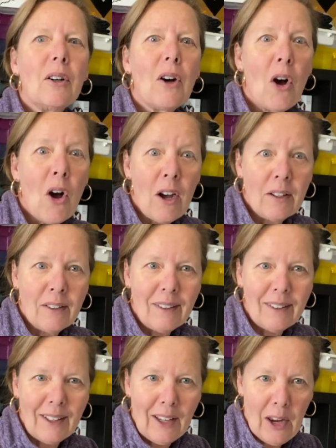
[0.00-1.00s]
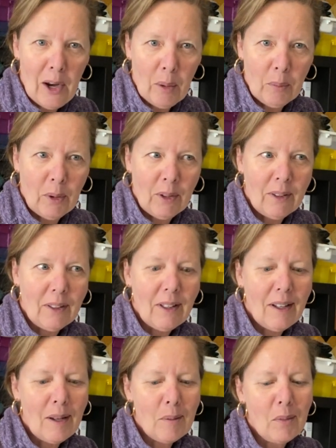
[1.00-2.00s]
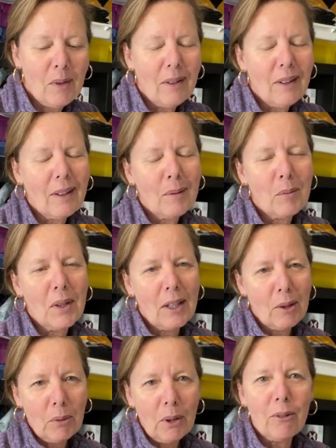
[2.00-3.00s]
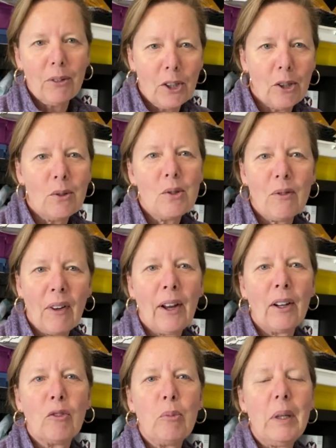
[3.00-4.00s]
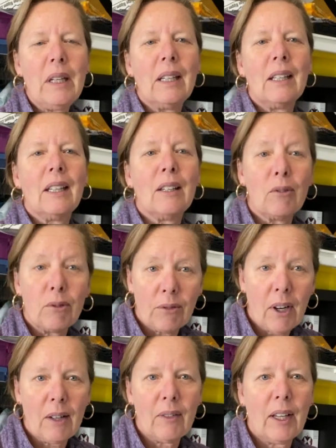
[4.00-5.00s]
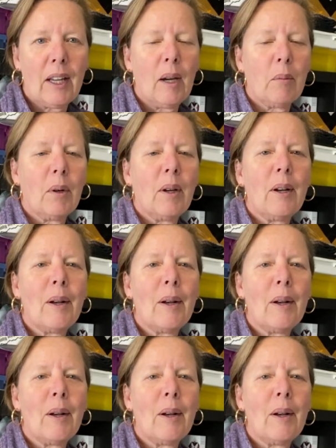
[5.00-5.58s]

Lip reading: on the camera. I'm not a real huge fan of being in front of a camera.